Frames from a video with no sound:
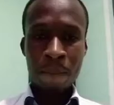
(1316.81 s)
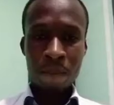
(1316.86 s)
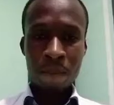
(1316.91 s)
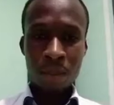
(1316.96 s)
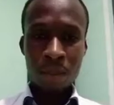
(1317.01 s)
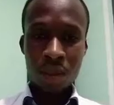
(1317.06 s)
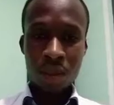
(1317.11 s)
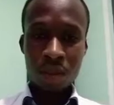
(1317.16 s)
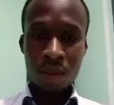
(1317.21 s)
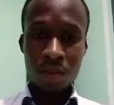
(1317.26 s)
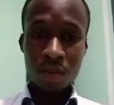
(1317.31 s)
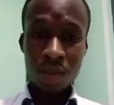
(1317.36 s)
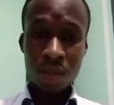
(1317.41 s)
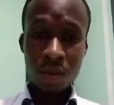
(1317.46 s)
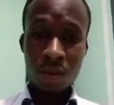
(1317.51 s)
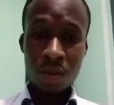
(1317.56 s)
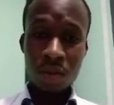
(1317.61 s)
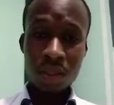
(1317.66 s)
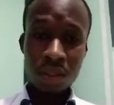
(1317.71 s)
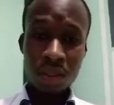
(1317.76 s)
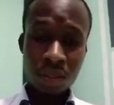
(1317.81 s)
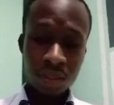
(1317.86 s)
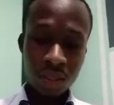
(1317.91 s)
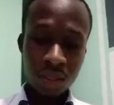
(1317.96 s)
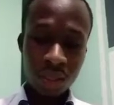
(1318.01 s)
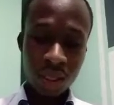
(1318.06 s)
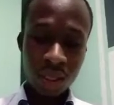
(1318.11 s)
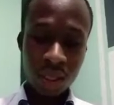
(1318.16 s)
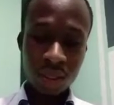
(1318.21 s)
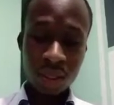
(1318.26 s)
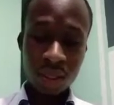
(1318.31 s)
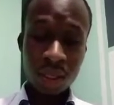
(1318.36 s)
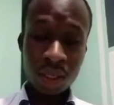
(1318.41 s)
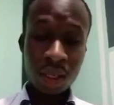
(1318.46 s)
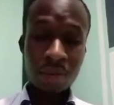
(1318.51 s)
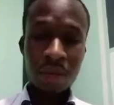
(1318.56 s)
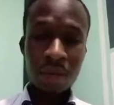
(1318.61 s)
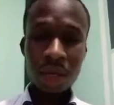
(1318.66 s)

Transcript: to about 60 years and above,